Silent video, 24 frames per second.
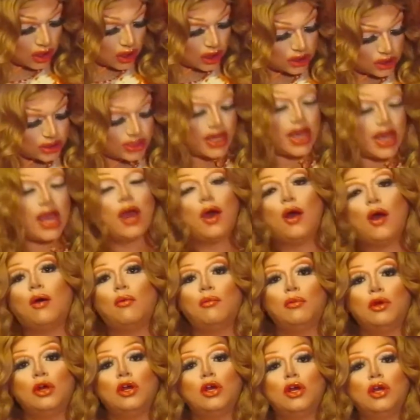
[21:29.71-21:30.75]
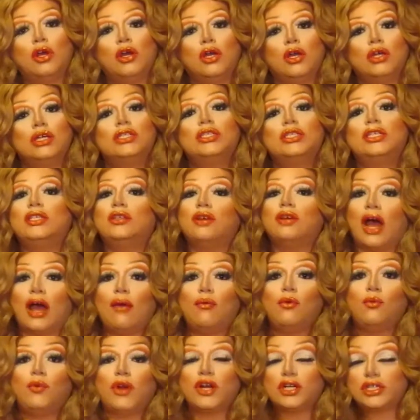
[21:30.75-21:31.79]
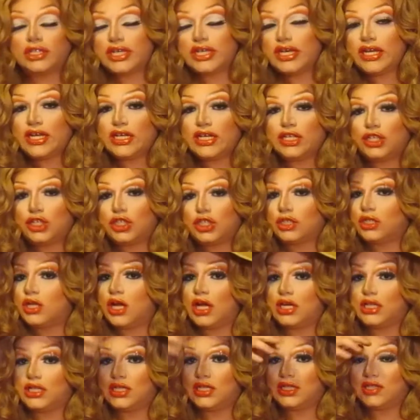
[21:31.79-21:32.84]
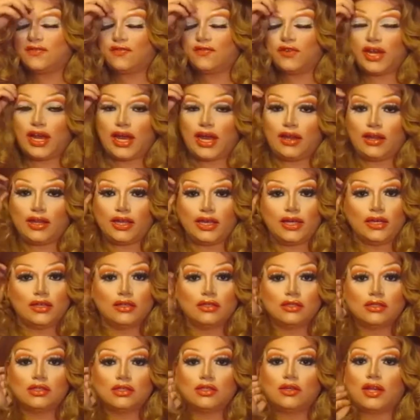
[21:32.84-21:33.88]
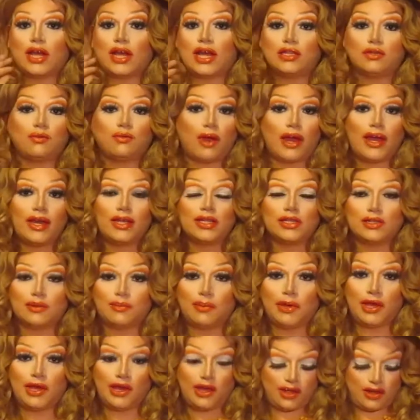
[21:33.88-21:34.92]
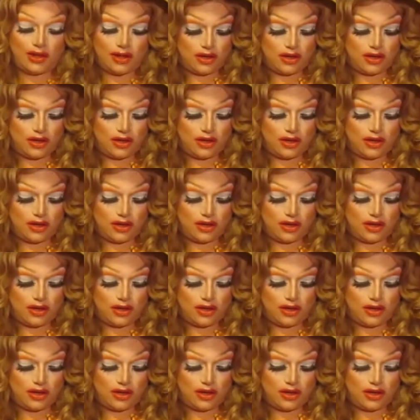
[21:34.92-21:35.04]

Damn. See, I would wear Tina's, just not to this finale. So that's why it's a pit.